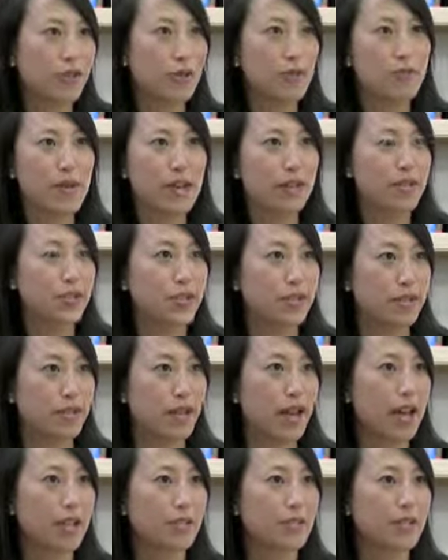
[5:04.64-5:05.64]
mean, it makes good
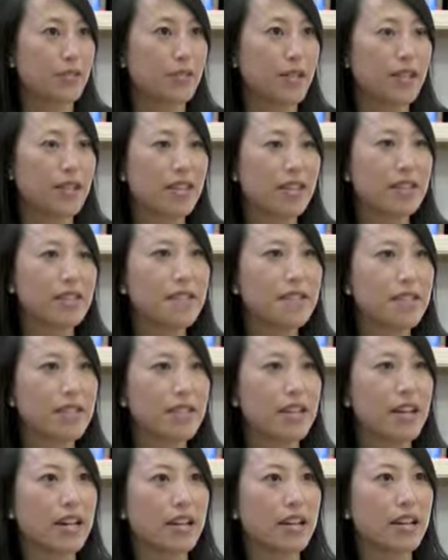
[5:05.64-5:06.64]
sense, but at the end of the
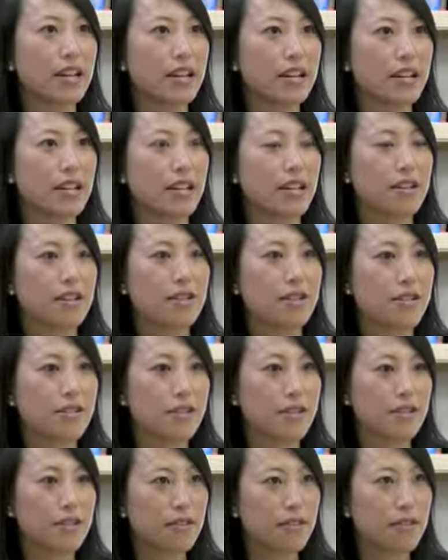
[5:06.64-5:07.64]
day,
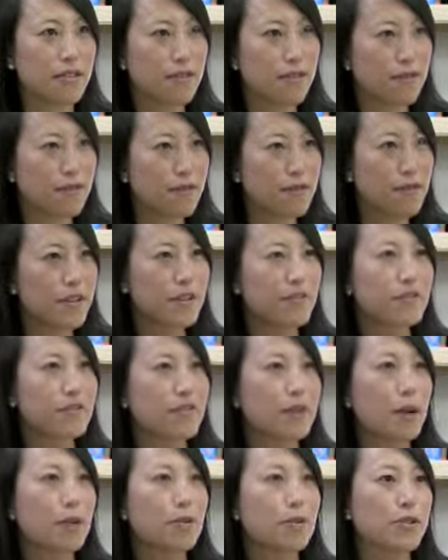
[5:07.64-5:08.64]
the fit for
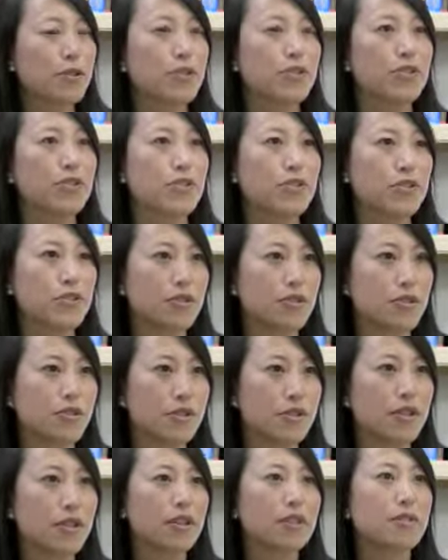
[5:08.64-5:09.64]
that particular student
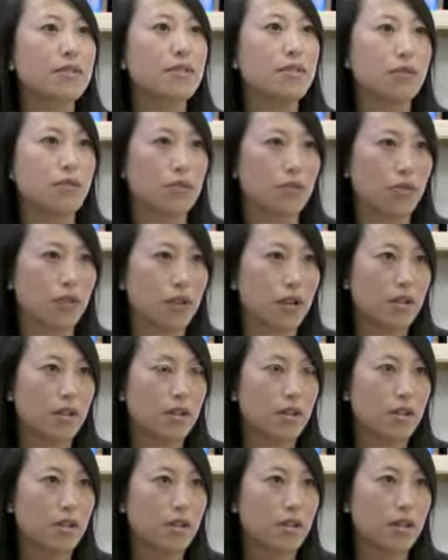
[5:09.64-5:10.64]
is the most
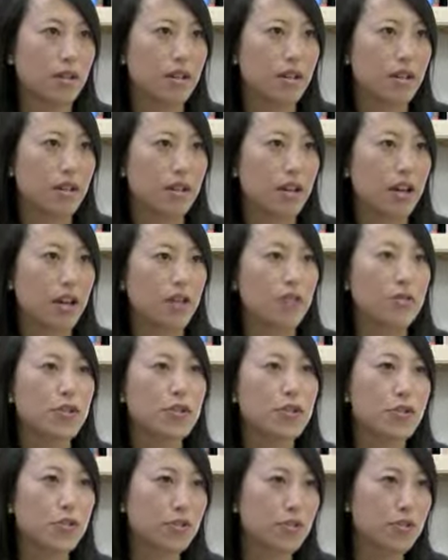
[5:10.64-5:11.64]
critical. And we
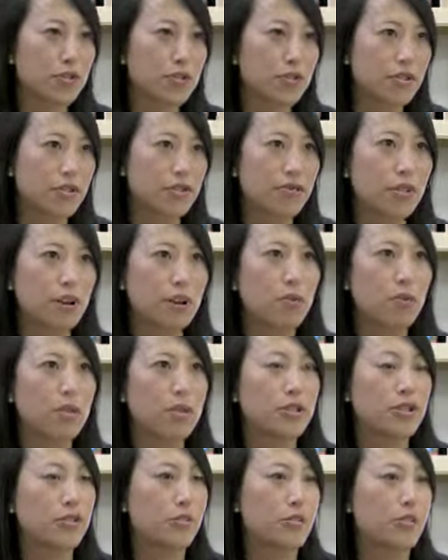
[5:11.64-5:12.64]
certainly do not
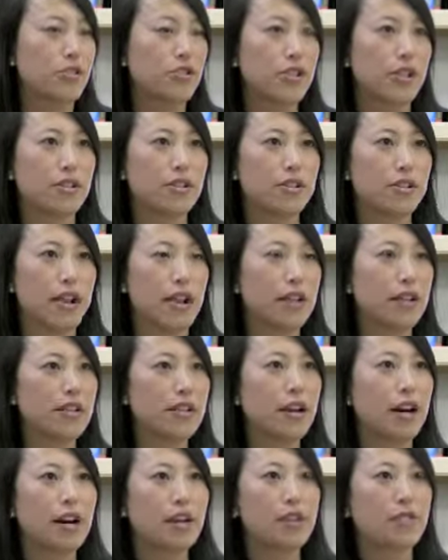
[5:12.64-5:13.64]
want to engender any
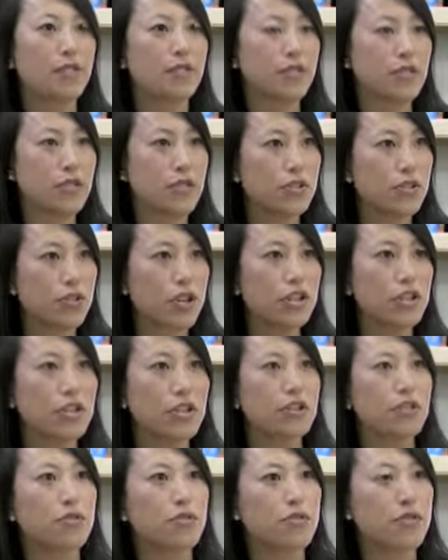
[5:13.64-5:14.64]
kind of
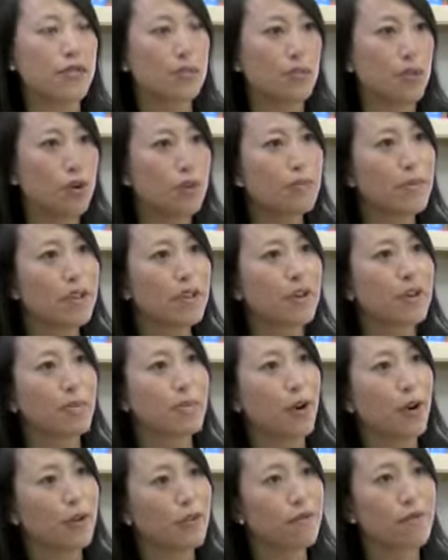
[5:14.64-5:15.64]
frustration or disappointment on the
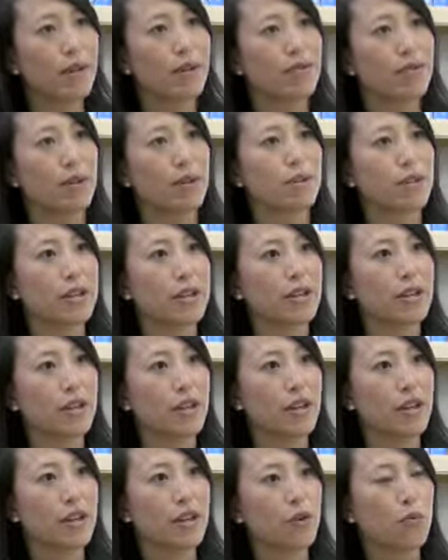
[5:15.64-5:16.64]
part of that family
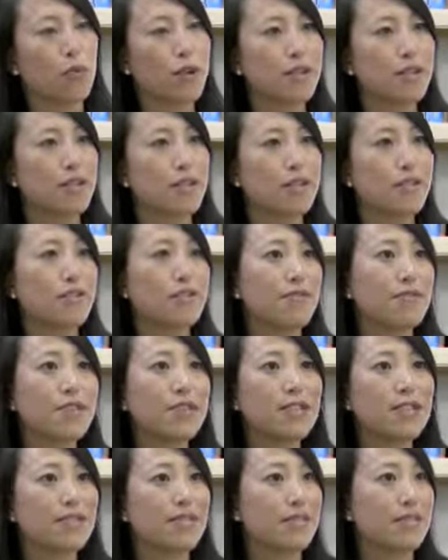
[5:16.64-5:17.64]
when indeed the
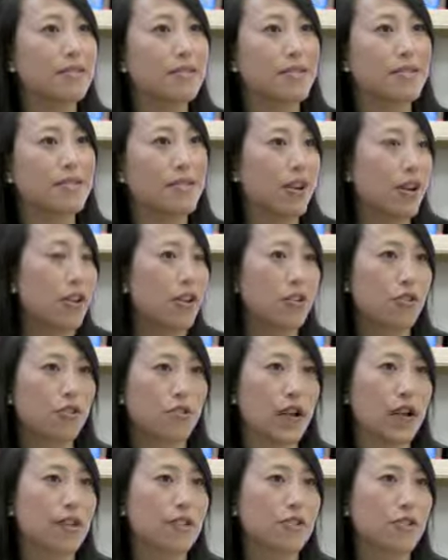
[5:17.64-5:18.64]
fit is not
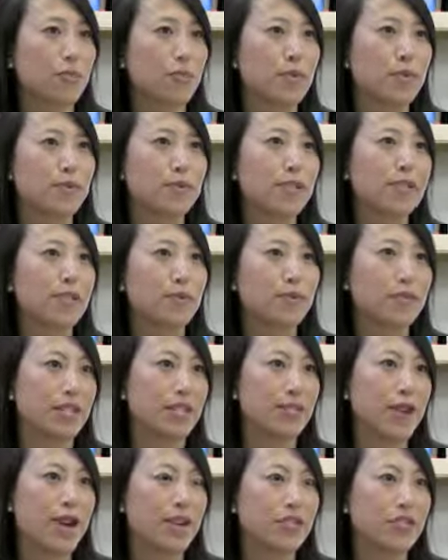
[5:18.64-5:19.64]
correct or when there is a
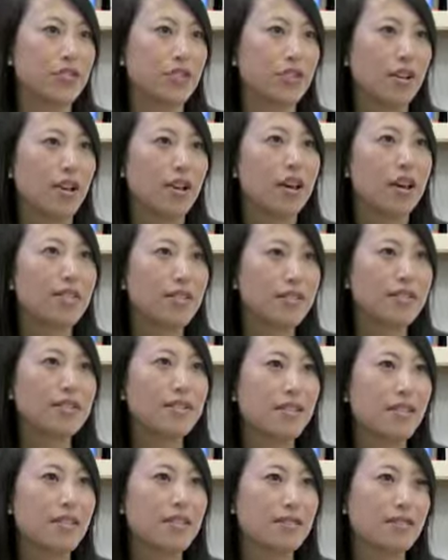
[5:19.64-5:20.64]
mismatch. And that's at
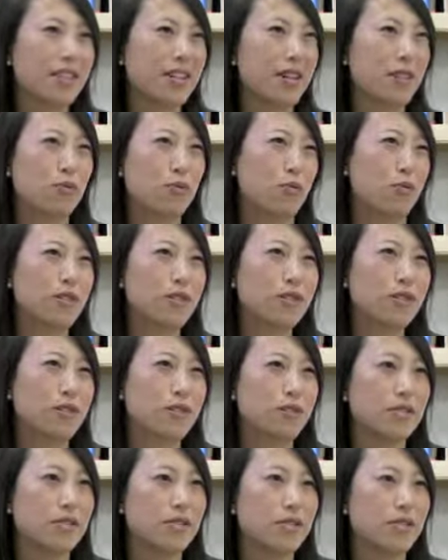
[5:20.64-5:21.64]
the end of the day what we're
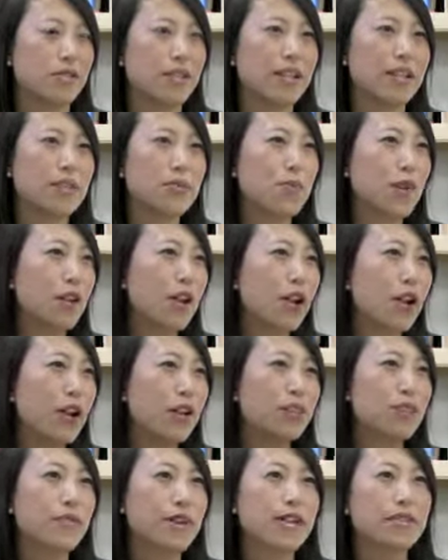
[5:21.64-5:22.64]
seeking to do. And that's why
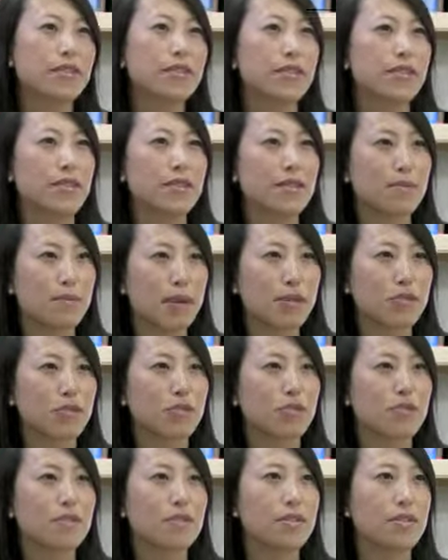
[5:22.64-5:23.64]
all the rest of these
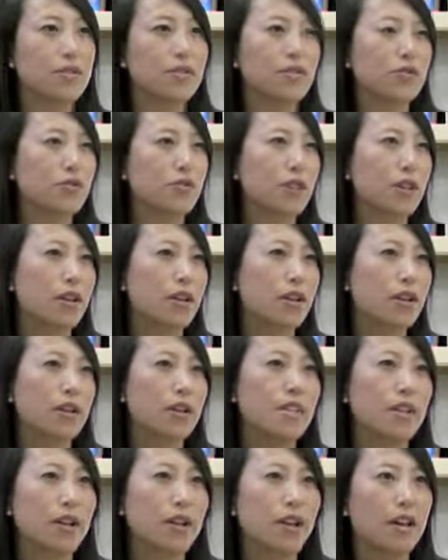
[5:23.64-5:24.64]
measures, this notion
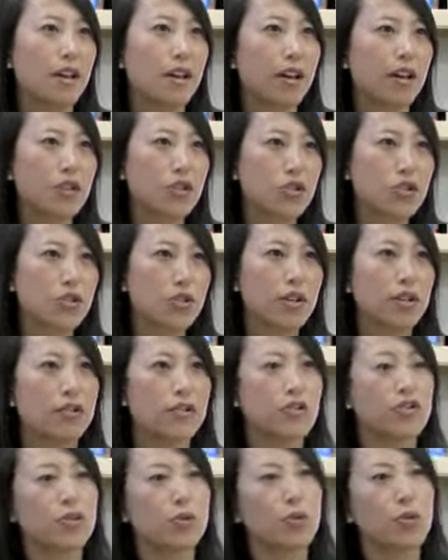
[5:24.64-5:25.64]
of
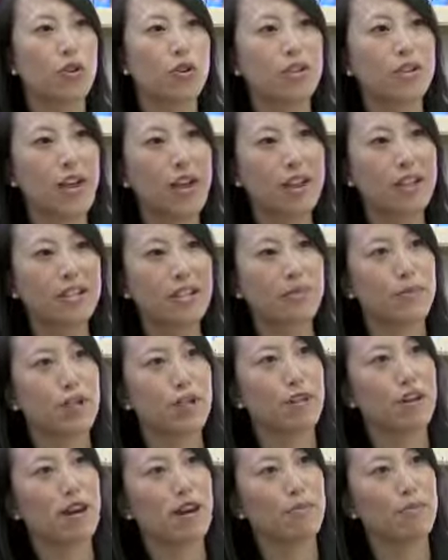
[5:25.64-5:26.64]
extracurricular support, of academic
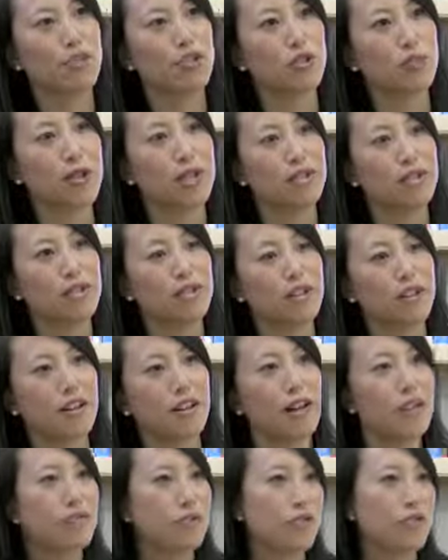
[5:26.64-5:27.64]
accomplishment,
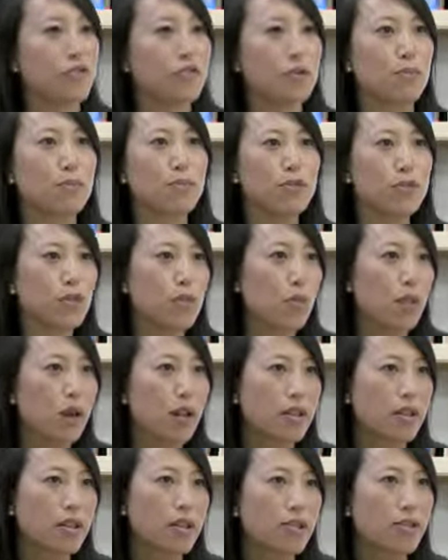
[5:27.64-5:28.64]
of leadership, personal
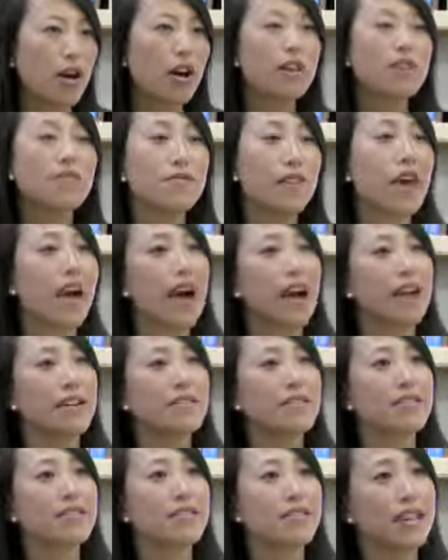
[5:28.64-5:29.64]
qualities, all of that,
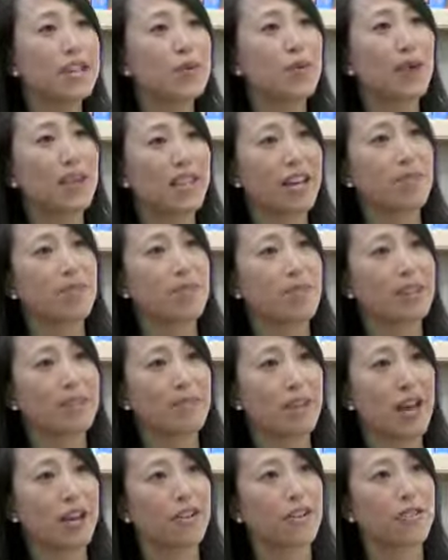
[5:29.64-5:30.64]
that's why that really
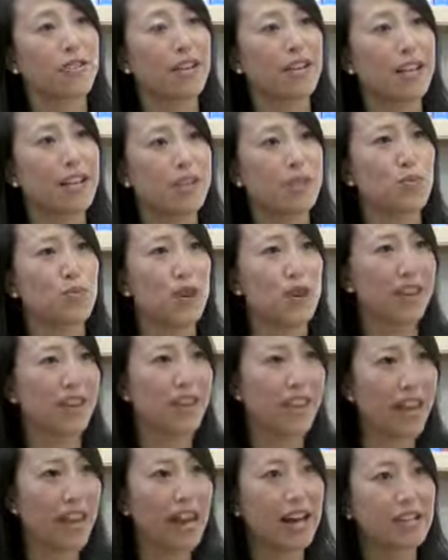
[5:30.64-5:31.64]
matters. And that's why
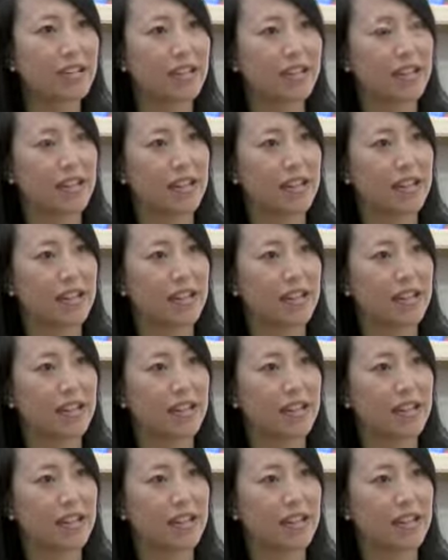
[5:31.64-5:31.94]
that